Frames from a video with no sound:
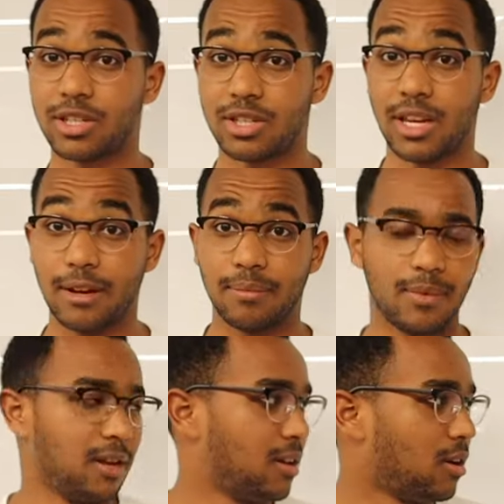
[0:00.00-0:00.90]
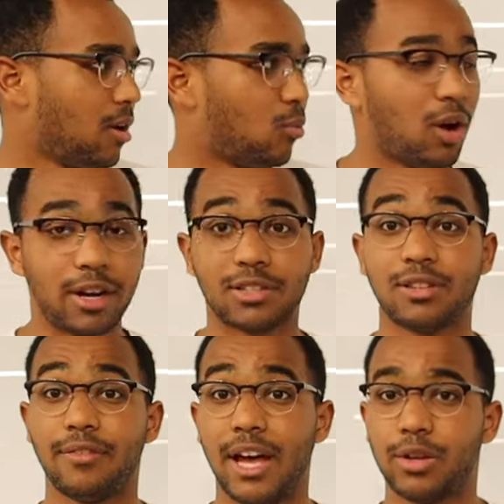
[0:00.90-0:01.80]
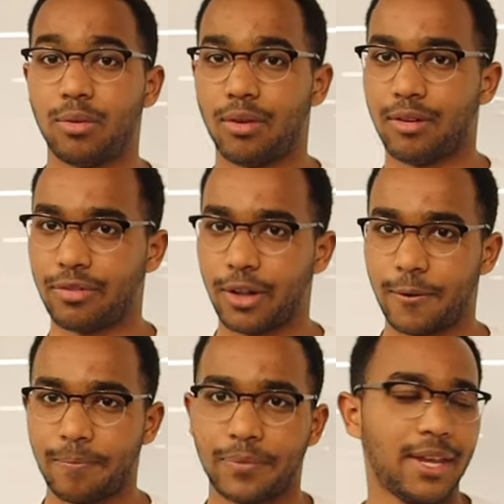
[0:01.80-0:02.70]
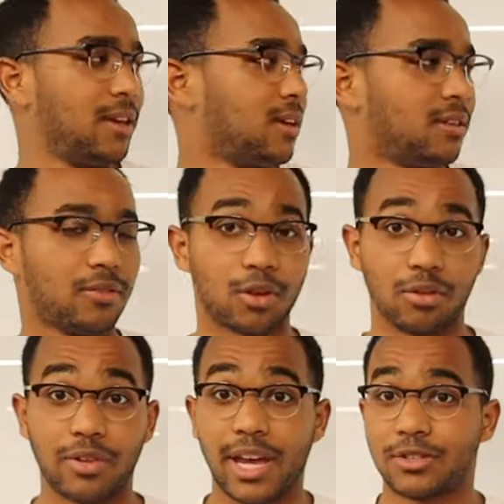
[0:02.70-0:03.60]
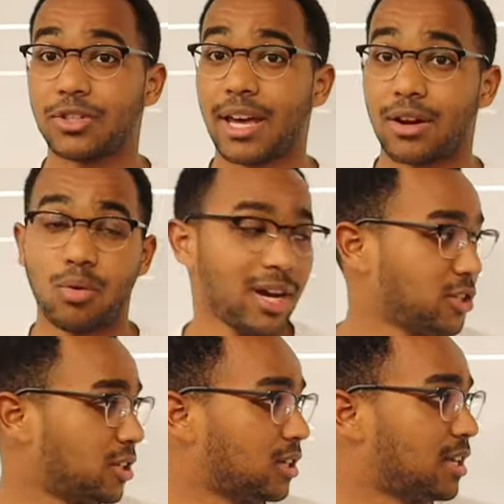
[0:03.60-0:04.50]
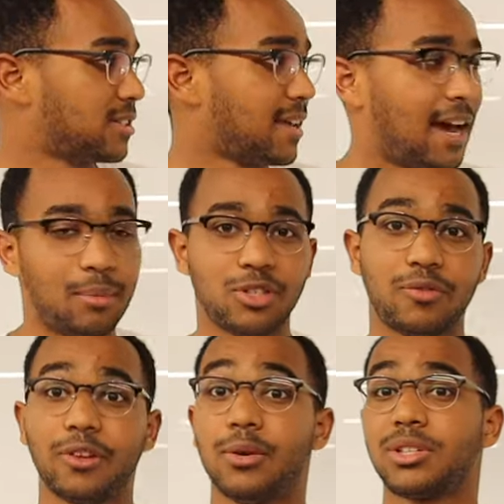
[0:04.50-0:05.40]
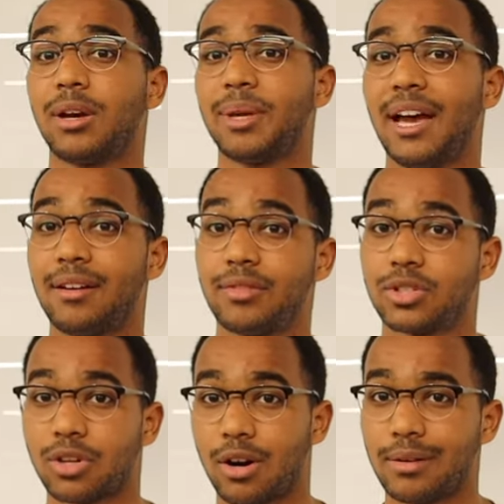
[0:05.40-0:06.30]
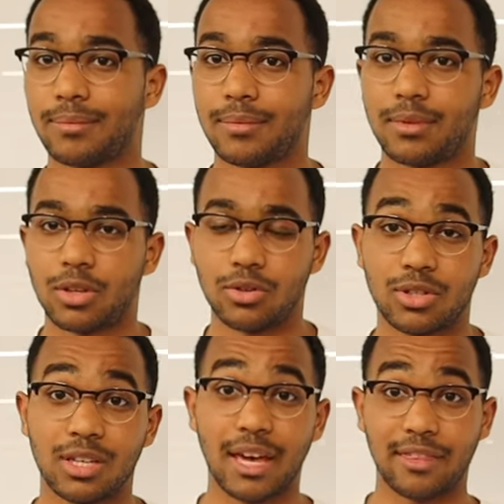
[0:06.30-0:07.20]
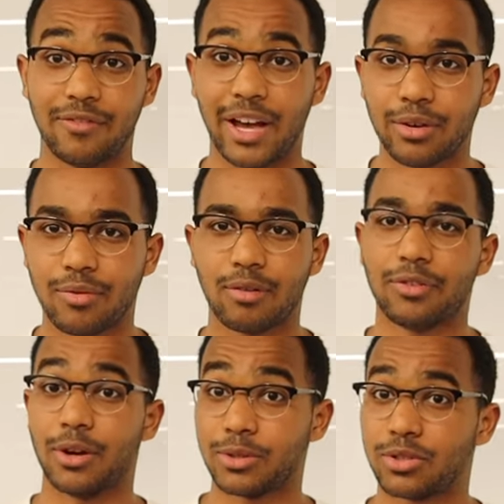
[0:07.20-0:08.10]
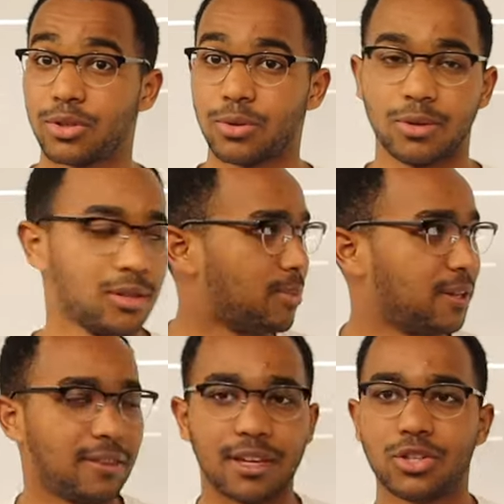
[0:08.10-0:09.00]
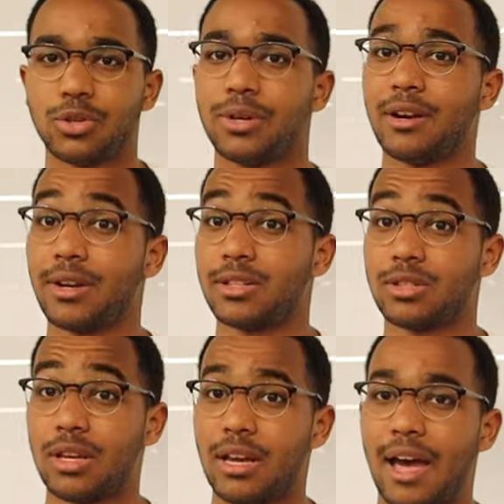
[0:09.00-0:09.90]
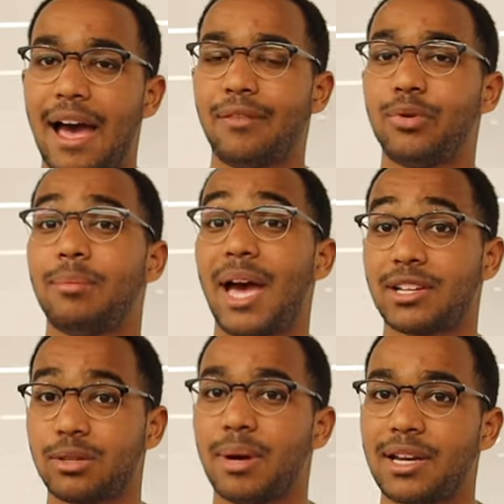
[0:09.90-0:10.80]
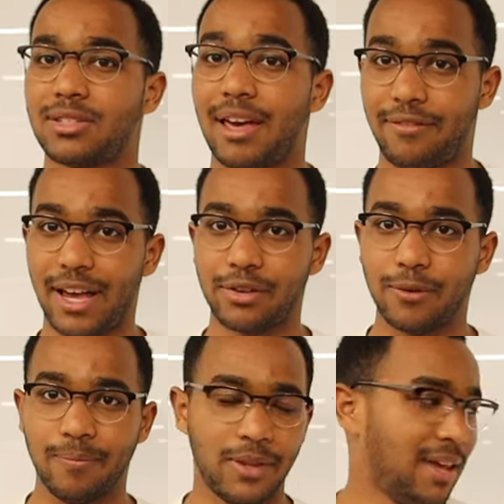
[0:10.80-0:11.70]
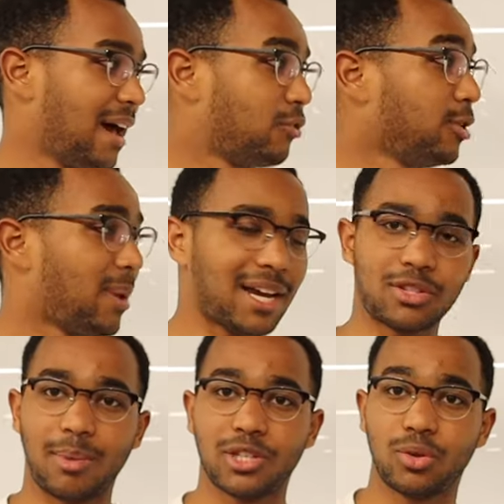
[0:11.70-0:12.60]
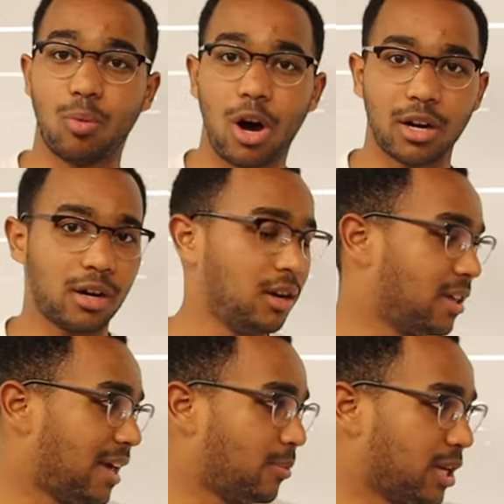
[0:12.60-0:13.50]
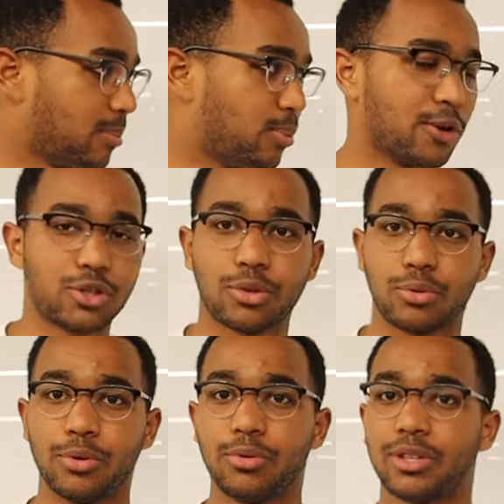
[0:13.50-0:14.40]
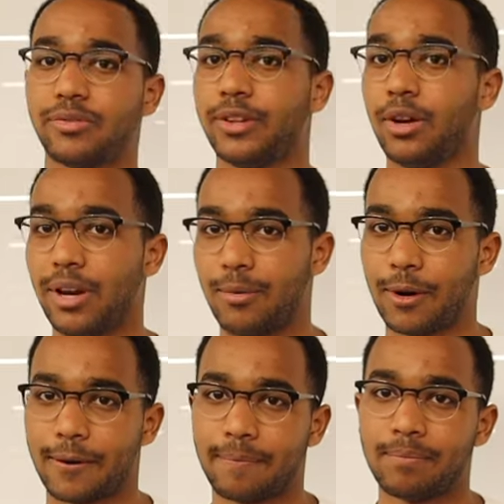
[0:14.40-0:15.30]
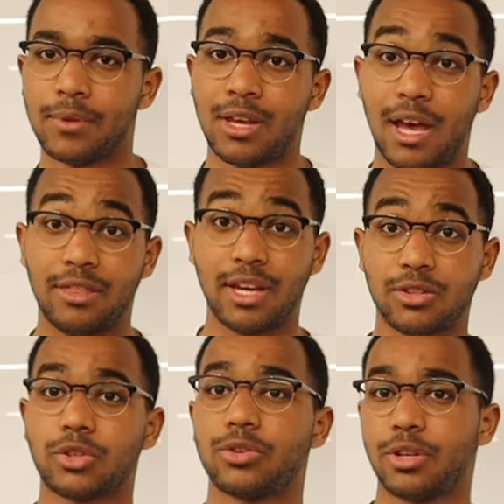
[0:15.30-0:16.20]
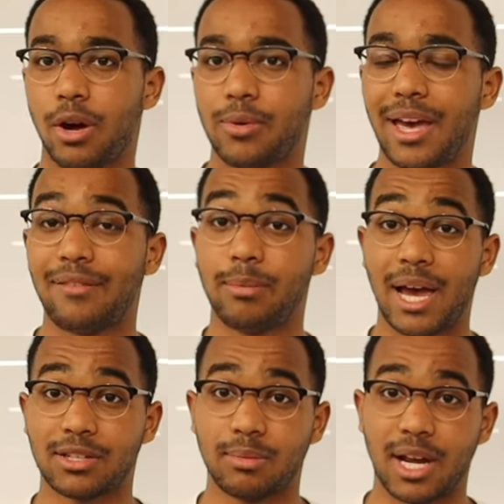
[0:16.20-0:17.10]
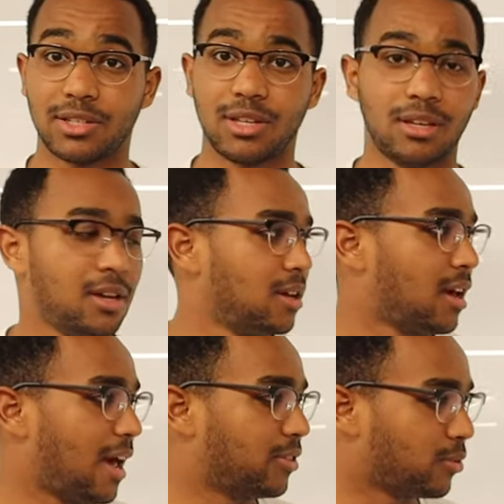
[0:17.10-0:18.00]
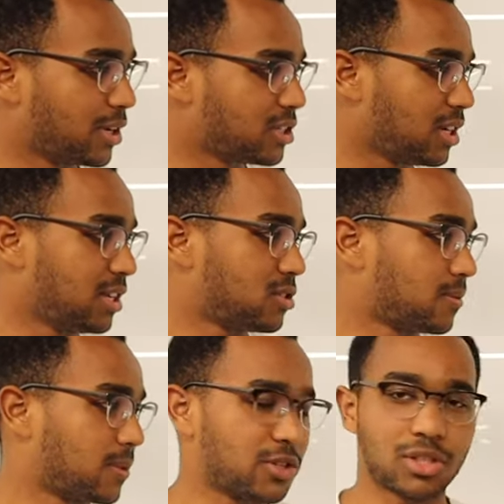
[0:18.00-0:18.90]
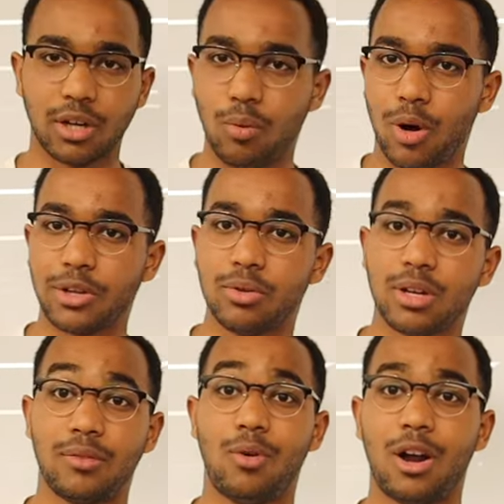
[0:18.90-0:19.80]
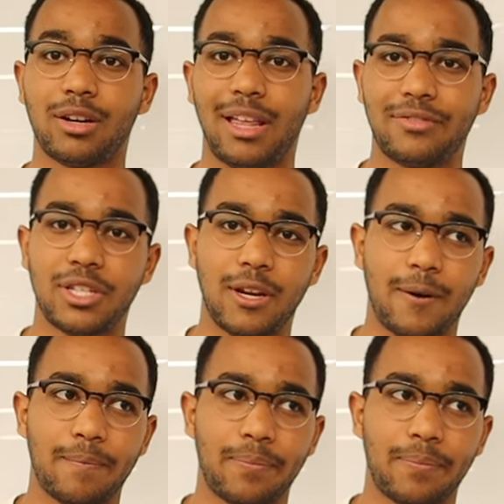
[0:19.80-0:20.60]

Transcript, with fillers: this is it. What is the value of our flow? The, the answer to that question is how much flow is coming out of the start? You see that the value of our flow is 2. But the issue here is, have we maximized that value? Have we maximized the water that we can push through this flow network? And the answer is no, we haven't maximized it. And the reason is, there's still one unit of water left here.